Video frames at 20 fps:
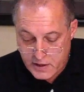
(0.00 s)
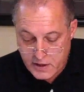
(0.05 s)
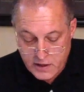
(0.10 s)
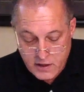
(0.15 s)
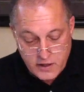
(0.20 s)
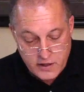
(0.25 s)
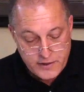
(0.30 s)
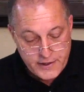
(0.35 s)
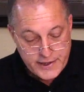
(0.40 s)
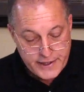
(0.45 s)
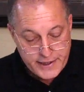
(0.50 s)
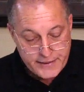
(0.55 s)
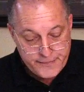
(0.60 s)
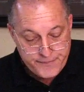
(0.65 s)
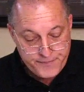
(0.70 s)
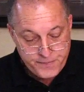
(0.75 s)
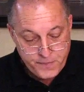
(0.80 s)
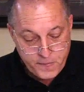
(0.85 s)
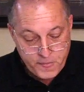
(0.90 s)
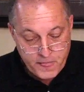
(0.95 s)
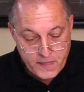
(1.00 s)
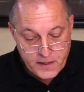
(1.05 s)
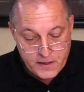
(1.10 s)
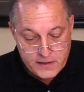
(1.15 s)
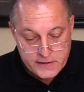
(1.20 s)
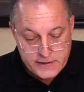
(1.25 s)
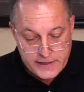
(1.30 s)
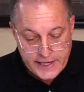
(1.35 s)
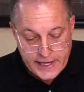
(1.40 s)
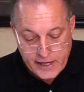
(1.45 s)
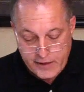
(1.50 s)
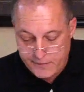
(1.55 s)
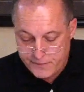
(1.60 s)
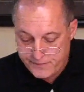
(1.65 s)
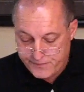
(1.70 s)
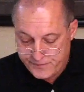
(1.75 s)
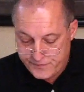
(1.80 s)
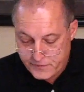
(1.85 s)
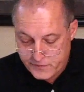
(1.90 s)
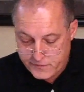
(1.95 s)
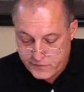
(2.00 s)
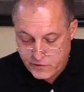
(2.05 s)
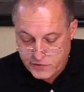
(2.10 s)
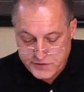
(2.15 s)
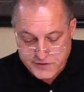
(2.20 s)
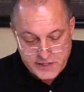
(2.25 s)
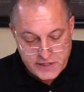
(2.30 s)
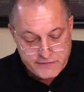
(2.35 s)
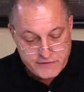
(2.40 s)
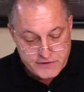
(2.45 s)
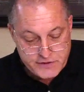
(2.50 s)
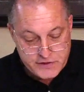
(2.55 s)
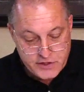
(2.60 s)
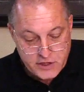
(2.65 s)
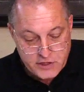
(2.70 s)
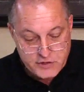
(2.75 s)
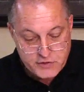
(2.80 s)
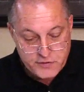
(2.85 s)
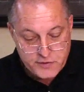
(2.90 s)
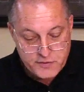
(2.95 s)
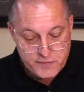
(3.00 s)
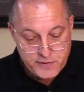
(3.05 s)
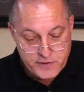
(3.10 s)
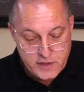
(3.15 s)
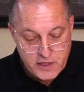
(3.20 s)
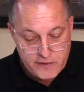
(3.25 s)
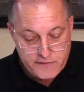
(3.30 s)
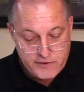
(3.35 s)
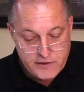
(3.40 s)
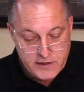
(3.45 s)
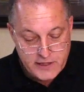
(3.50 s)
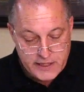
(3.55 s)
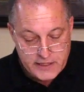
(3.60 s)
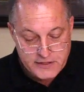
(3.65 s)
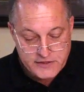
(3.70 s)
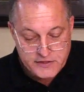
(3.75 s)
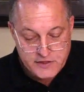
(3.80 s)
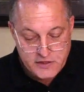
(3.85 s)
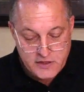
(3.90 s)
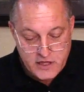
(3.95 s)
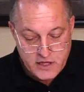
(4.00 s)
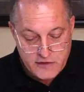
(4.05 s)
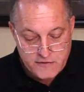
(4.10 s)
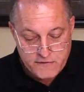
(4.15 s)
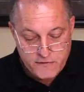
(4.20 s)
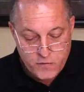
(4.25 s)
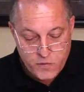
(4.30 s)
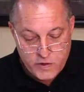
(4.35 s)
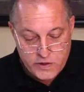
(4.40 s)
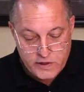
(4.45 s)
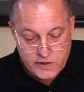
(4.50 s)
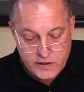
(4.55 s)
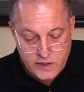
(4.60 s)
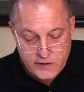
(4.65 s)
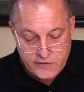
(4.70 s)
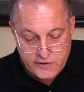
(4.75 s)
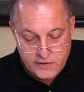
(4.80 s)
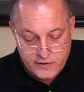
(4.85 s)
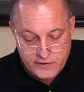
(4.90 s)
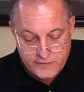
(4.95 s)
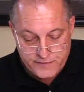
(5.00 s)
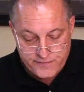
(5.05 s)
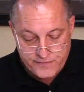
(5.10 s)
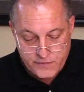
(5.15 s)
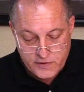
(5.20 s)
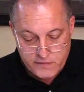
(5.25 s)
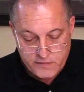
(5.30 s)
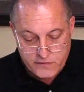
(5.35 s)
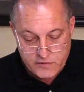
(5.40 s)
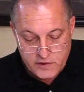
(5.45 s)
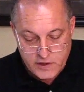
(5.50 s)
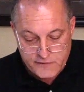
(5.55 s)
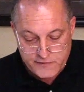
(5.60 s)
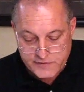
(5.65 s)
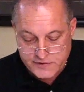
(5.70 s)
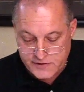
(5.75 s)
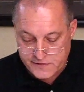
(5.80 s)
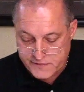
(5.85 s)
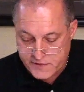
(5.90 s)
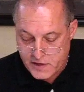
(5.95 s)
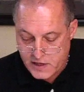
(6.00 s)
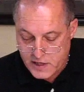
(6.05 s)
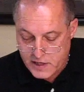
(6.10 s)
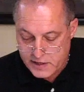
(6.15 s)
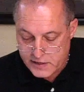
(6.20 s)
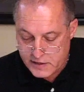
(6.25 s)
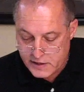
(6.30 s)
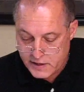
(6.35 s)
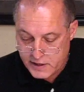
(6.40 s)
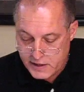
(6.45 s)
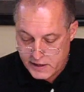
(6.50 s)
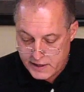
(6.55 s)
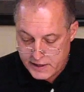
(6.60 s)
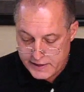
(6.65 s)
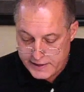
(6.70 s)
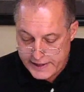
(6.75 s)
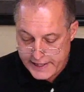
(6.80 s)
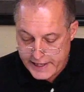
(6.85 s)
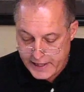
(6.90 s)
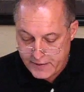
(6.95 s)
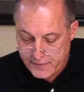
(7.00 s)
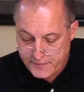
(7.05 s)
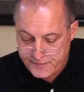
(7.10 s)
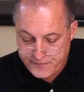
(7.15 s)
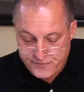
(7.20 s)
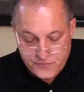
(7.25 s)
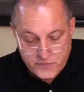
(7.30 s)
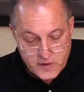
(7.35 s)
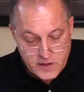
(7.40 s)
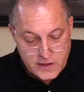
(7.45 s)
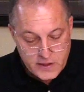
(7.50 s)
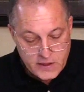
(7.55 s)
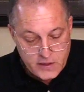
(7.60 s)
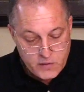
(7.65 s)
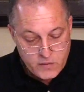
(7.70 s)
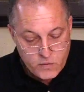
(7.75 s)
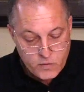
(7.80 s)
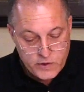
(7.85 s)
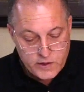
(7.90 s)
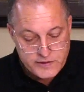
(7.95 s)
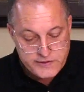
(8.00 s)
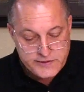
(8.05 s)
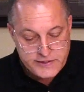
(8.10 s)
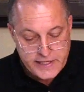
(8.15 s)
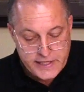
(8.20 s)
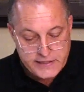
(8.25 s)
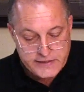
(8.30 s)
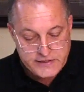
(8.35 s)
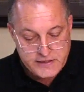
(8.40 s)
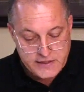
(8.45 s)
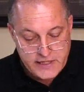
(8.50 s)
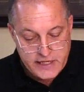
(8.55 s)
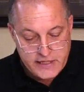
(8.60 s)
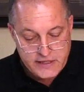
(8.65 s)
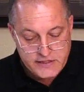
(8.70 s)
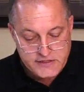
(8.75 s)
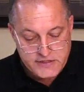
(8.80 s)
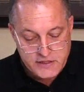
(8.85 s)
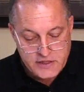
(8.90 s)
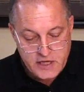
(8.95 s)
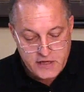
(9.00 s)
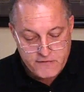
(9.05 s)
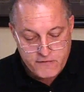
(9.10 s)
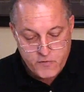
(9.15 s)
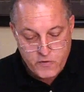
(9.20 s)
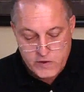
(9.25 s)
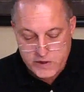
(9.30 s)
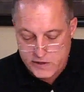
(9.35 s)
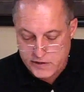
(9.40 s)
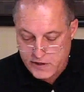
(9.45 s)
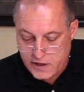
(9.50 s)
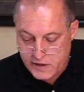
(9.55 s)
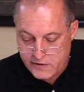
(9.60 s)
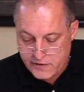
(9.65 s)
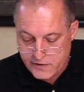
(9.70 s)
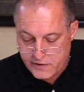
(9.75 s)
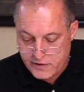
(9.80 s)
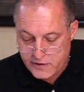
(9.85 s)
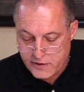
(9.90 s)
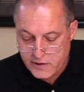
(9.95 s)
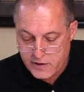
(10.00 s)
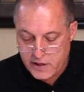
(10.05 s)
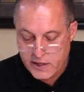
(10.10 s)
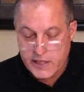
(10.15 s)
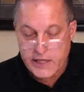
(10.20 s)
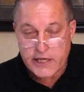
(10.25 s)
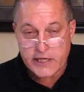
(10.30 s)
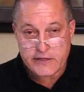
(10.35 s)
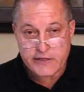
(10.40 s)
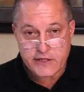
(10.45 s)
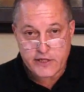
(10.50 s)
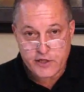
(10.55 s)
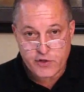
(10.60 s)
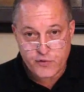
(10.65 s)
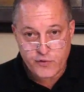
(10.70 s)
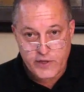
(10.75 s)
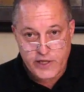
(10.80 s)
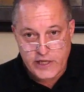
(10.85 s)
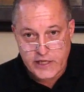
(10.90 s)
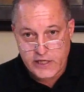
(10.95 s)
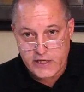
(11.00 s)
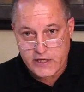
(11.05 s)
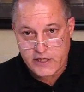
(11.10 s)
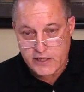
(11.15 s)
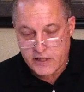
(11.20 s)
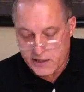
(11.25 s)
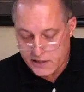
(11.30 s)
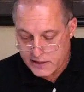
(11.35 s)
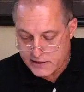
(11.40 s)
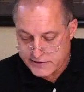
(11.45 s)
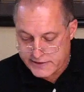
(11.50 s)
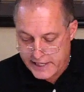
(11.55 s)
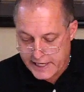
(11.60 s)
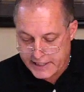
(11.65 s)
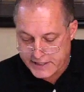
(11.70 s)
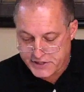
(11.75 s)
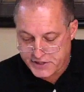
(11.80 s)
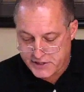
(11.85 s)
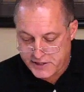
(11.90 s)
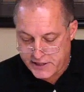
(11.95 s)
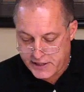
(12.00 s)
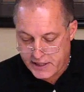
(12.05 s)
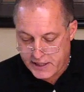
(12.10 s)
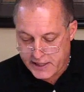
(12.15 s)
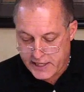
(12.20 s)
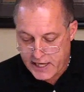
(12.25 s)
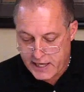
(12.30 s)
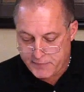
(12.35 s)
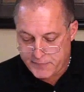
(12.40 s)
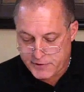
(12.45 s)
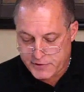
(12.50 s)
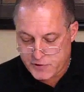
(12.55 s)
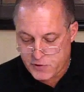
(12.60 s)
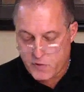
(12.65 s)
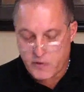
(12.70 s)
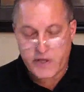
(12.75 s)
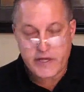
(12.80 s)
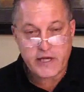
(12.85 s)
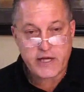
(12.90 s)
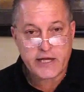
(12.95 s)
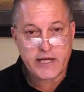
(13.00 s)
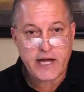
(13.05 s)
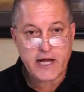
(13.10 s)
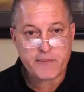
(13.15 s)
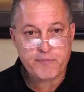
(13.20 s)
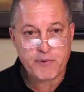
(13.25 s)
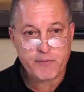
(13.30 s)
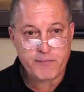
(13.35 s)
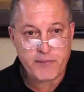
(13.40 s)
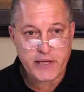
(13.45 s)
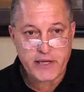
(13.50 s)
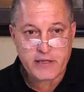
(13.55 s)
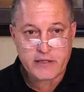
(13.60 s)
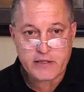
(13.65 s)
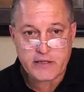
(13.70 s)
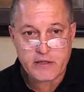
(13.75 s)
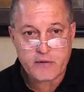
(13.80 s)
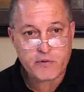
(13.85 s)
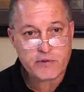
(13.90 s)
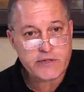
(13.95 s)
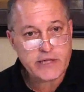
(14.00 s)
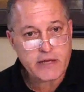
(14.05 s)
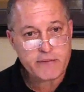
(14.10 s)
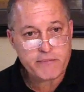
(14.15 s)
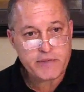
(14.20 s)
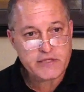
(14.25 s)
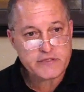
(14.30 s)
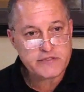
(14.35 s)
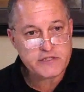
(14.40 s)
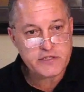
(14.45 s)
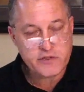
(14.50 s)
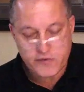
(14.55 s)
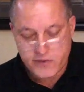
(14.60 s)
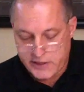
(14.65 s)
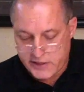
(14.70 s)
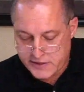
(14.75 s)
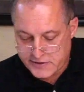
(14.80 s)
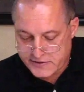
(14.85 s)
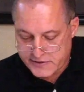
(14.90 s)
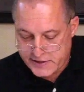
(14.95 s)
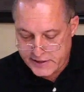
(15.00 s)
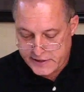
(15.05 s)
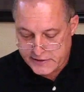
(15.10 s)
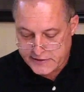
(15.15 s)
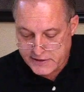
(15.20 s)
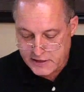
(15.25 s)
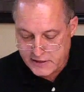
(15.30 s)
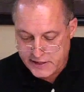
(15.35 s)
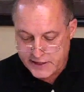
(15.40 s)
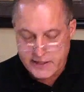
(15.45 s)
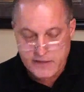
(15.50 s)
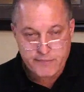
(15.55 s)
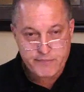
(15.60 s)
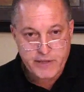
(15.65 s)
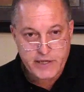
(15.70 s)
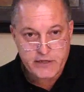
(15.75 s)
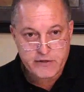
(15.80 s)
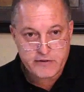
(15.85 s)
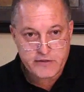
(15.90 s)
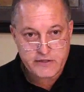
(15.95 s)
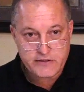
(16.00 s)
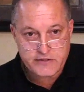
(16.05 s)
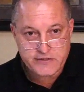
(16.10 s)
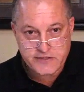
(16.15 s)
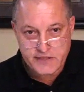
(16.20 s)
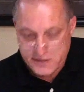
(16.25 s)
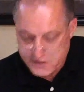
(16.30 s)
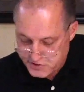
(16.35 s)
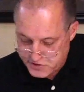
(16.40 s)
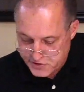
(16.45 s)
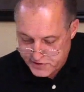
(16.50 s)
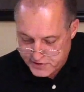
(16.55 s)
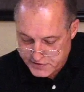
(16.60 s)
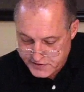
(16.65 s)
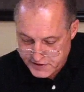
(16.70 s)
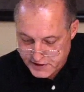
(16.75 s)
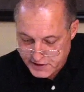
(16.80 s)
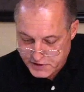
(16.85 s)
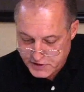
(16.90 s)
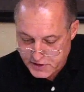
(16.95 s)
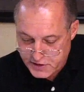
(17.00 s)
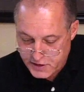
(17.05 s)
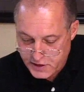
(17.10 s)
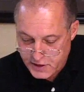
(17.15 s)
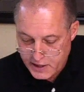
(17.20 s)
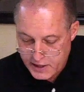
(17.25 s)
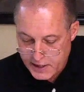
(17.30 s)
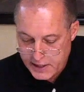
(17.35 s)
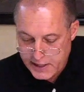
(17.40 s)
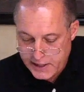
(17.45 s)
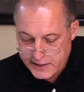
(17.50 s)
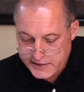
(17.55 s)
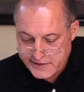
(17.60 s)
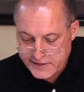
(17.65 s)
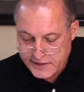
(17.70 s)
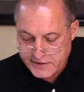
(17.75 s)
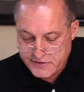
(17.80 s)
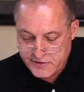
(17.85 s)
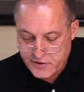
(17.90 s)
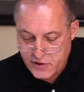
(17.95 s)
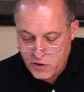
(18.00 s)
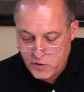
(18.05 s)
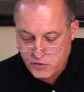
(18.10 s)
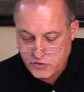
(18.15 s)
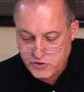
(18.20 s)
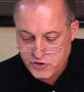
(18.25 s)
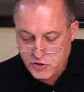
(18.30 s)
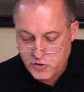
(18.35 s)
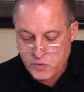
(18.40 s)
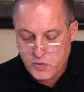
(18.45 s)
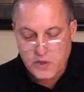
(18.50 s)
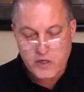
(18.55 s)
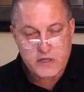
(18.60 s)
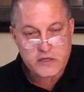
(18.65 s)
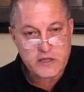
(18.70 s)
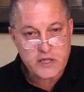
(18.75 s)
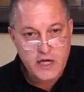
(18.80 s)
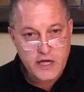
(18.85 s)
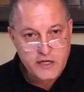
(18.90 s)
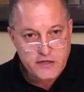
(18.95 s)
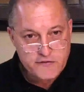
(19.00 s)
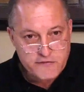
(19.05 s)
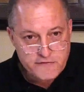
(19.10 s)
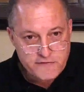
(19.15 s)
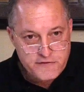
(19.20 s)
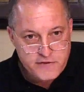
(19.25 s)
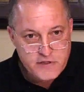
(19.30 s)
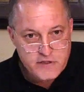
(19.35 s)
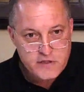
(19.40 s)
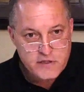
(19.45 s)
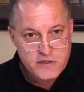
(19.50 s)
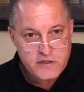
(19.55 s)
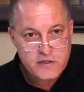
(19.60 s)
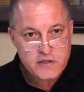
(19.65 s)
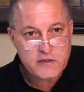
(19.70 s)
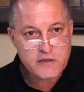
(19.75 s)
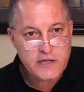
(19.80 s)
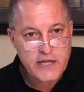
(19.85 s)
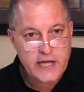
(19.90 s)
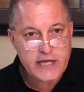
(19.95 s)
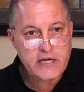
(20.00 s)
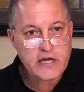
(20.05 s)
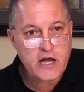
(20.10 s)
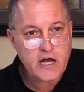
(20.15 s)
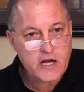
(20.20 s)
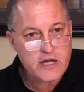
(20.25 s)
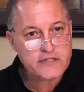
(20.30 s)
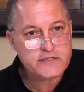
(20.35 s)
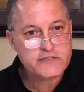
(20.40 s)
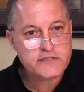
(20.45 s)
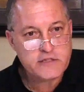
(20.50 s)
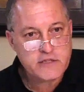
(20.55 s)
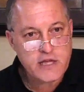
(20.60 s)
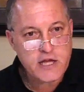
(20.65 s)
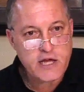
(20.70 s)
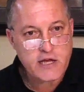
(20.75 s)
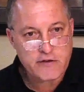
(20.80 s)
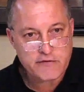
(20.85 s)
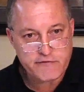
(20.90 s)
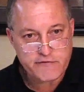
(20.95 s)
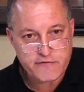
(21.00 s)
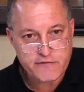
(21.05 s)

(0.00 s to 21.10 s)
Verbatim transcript: All right. Now, verse 7 starts with Beloved, let us love one another, for love is of God. Now, where it says, let us love one another, in the Greek, it's actually agapatoi, agapamen. And what that means in Greek is this. I like it better than this English translation. It says, those who are loved, let us love.